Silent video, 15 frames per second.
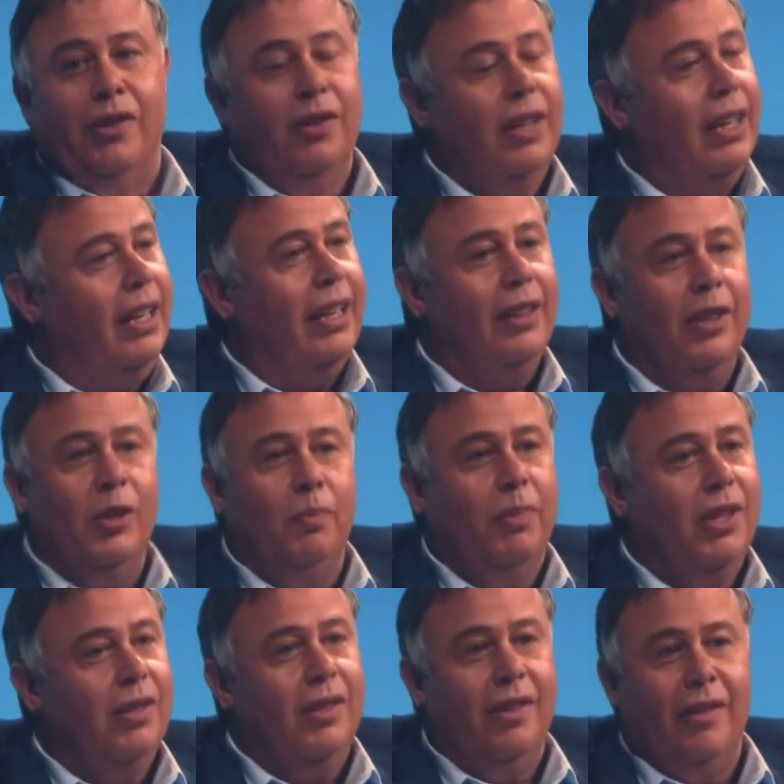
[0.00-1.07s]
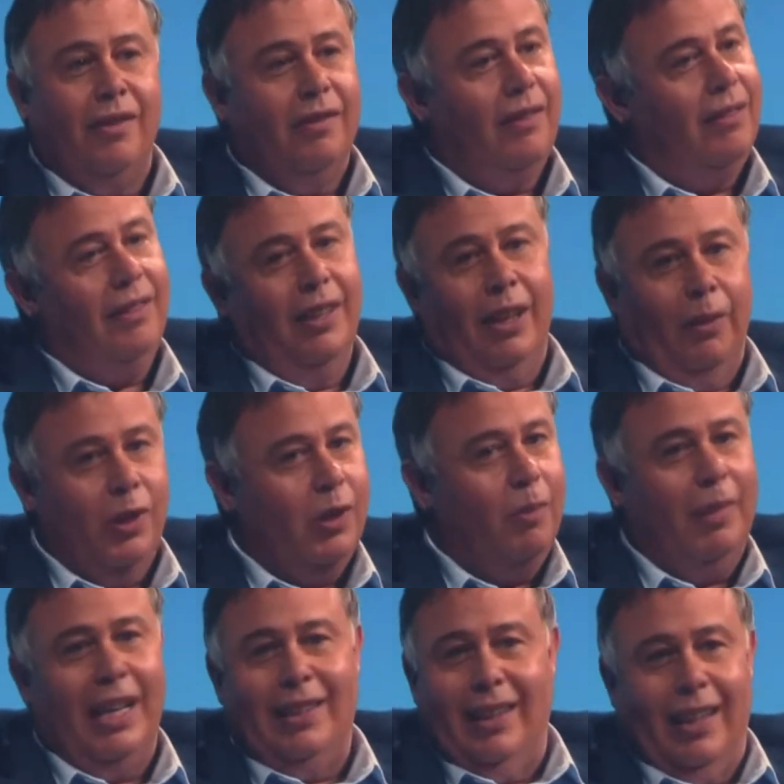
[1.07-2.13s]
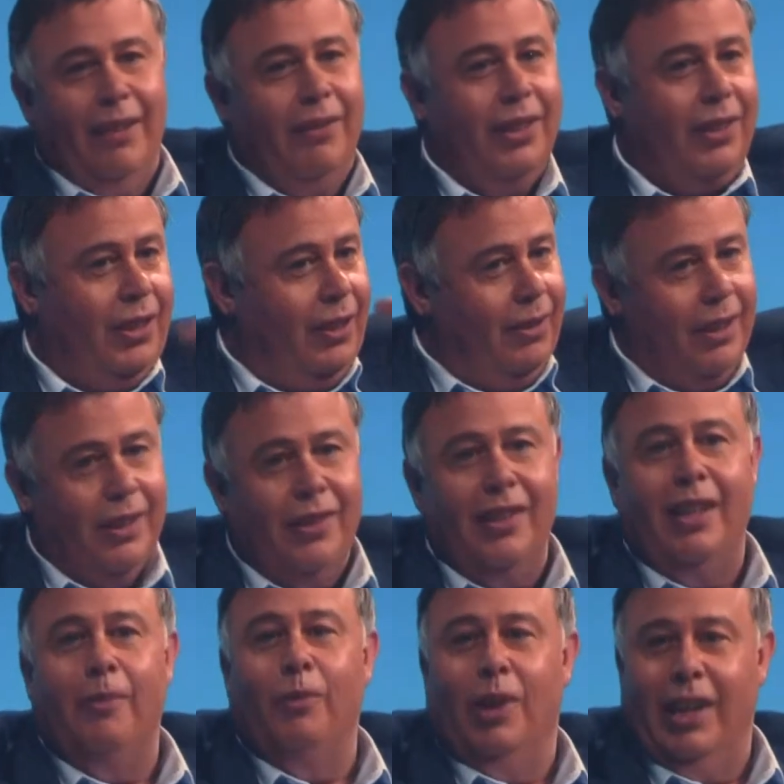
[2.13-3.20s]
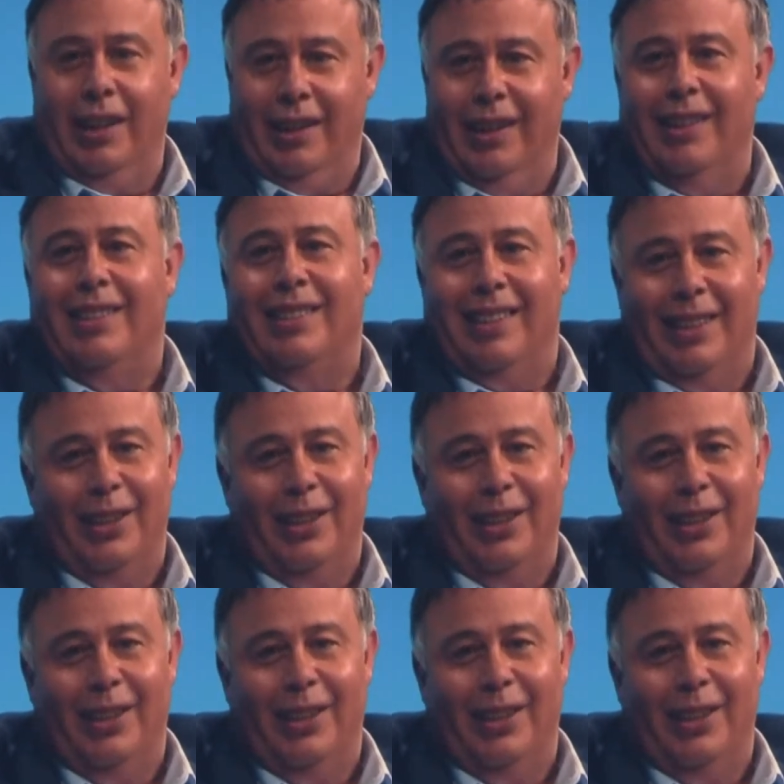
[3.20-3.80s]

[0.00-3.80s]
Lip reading: You didn't get this business, you know, I wasn't about to give it to you in the same way that